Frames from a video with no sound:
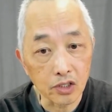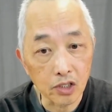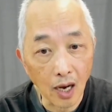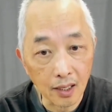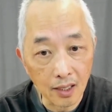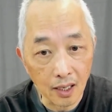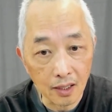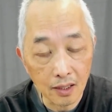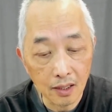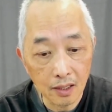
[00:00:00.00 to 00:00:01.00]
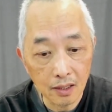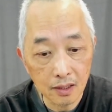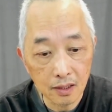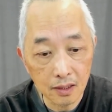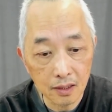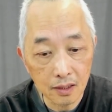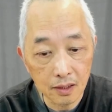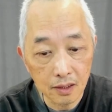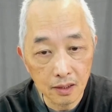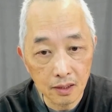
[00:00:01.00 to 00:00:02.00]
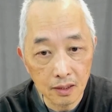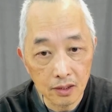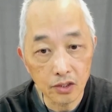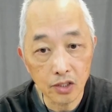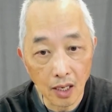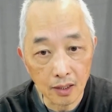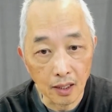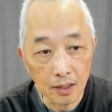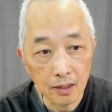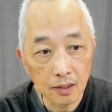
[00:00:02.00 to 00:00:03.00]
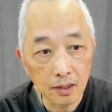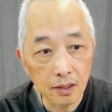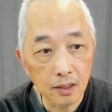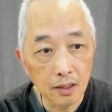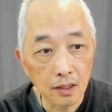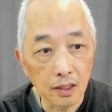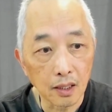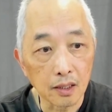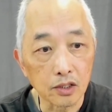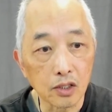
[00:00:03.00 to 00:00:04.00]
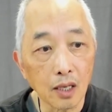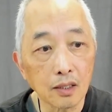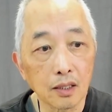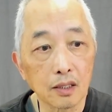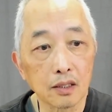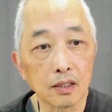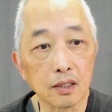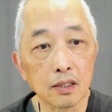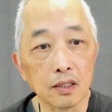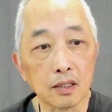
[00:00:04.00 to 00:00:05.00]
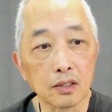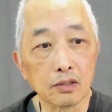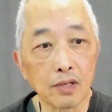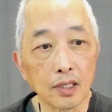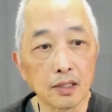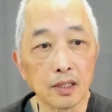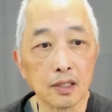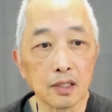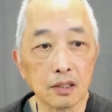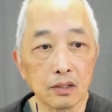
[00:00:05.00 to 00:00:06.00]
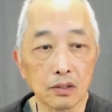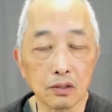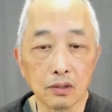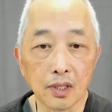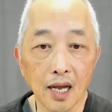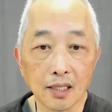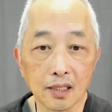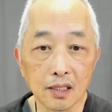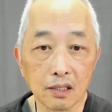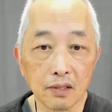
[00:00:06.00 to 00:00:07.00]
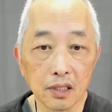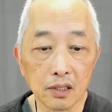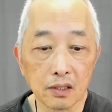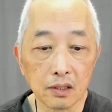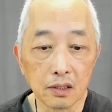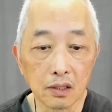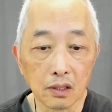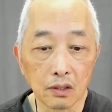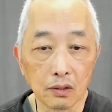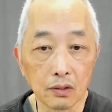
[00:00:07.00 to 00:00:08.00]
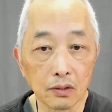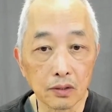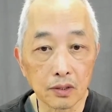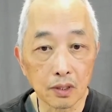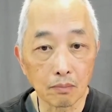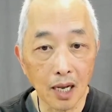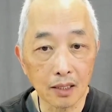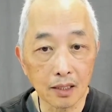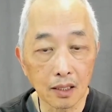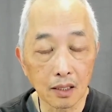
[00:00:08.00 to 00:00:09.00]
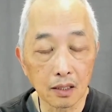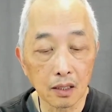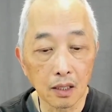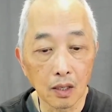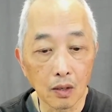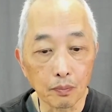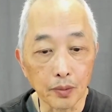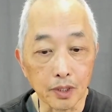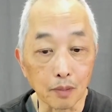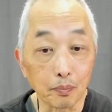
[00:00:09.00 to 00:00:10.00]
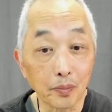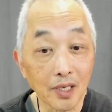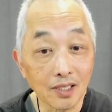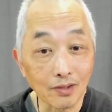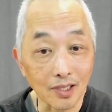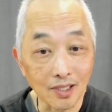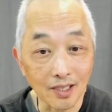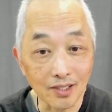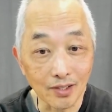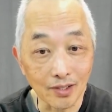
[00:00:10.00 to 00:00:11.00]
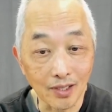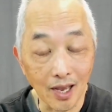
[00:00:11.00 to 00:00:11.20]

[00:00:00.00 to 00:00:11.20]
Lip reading: Jhana. And jhana is translated into concentration or samatha, but the best translation of that is called Zen.